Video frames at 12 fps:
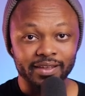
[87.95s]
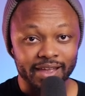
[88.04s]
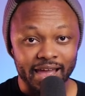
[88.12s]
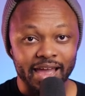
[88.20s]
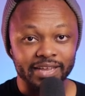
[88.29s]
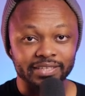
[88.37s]

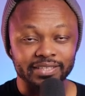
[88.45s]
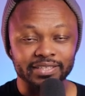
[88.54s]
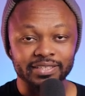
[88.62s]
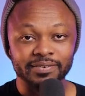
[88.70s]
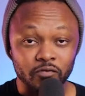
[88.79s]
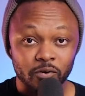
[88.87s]

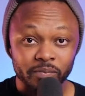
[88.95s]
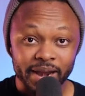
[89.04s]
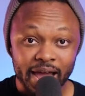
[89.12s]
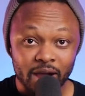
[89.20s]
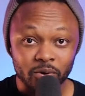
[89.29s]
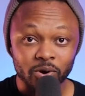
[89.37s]
Guys, from
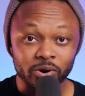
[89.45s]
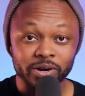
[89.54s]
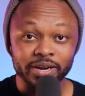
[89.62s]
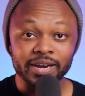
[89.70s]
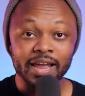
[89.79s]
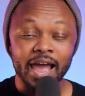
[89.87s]
now
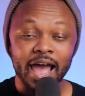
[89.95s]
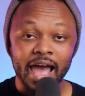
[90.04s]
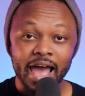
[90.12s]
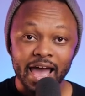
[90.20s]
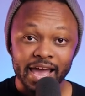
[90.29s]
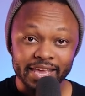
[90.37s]
on,
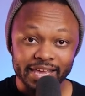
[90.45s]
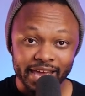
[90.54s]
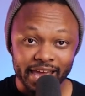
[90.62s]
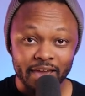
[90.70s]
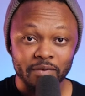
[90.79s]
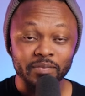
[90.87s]
I
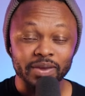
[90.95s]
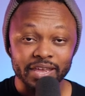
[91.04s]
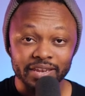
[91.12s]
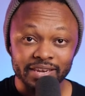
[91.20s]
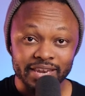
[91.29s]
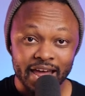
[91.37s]
am
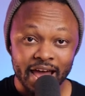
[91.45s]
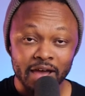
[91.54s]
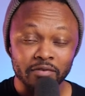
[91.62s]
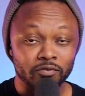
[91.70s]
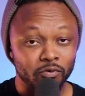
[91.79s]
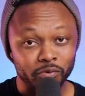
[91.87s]
in
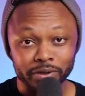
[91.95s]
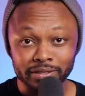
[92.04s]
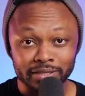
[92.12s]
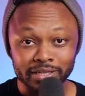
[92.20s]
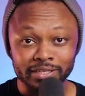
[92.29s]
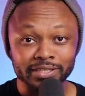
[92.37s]
love with
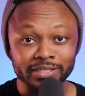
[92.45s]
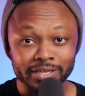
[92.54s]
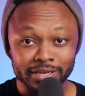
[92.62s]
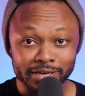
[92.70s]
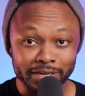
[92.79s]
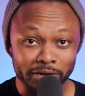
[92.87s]
this
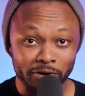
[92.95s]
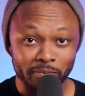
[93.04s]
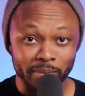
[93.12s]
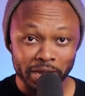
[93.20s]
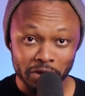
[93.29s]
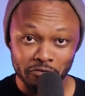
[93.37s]
little
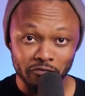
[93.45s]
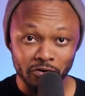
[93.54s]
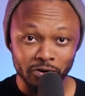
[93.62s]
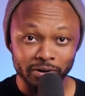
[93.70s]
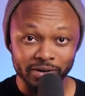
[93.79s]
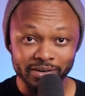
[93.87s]

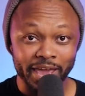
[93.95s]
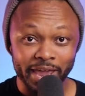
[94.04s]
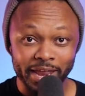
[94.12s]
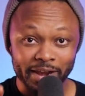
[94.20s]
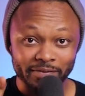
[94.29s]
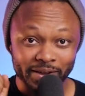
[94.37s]
microphone,
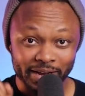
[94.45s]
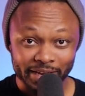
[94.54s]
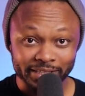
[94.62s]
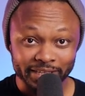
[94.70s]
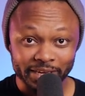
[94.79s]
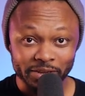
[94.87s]
and I'm gonna
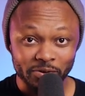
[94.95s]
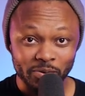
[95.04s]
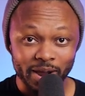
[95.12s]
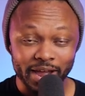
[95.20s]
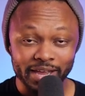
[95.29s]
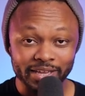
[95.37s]
tell you
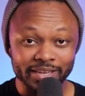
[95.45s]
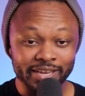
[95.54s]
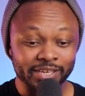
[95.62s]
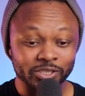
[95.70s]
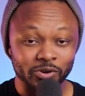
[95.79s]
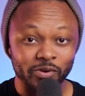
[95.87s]
why.
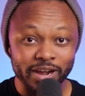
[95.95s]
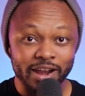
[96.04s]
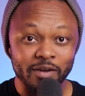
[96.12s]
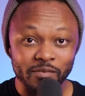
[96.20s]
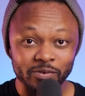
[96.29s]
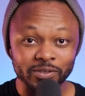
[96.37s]
So right
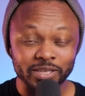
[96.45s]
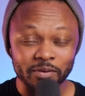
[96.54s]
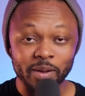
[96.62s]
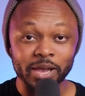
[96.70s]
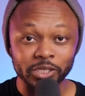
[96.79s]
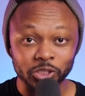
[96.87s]
now I'm using
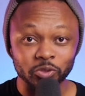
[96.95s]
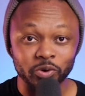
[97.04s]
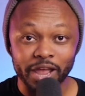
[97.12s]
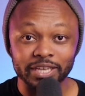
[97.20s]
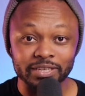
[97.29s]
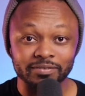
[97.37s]
my Shure
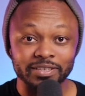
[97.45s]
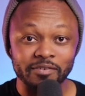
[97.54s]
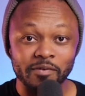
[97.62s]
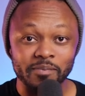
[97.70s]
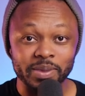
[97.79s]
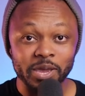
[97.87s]

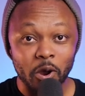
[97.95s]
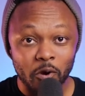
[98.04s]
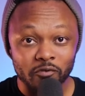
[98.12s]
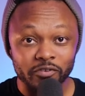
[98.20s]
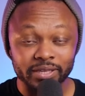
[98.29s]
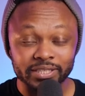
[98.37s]
SM7B,
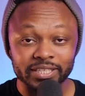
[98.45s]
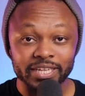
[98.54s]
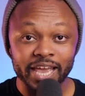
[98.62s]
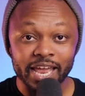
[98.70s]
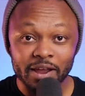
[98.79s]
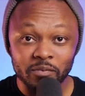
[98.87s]

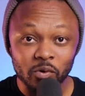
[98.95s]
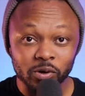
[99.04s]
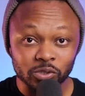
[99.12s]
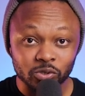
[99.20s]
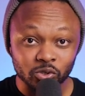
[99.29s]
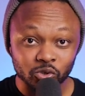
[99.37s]
obviously, and I'm
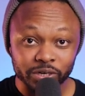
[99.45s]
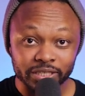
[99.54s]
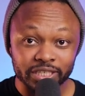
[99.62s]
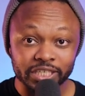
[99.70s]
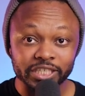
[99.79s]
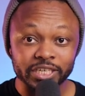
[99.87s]
going to
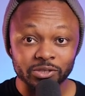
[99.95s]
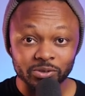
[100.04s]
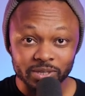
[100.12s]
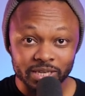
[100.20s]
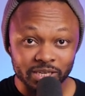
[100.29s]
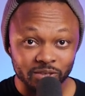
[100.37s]
transition to
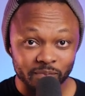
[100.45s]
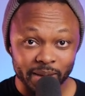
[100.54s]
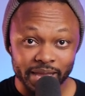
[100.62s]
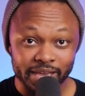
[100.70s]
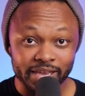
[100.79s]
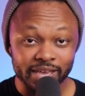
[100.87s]
this
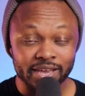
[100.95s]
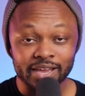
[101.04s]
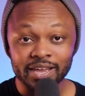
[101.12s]
mic.